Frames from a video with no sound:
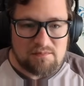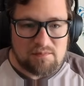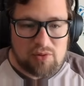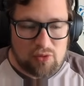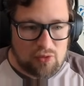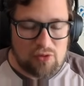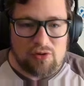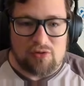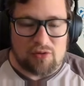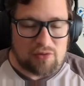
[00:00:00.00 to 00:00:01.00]
pool
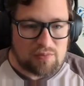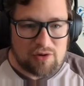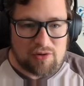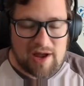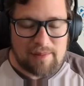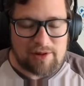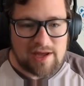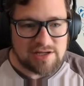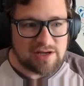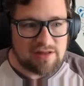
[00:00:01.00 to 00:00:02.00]
or, or
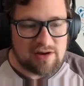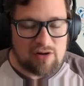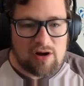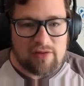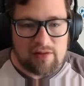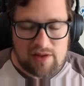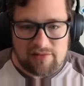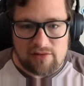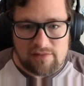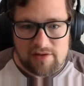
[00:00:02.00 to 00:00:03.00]
applications that are on the
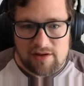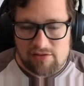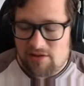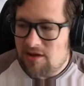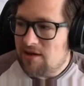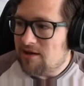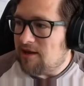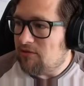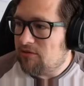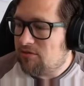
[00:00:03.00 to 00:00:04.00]
level of this.
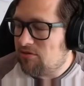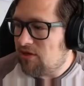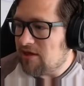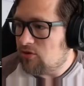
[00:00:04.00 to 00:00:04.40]
Now, this is a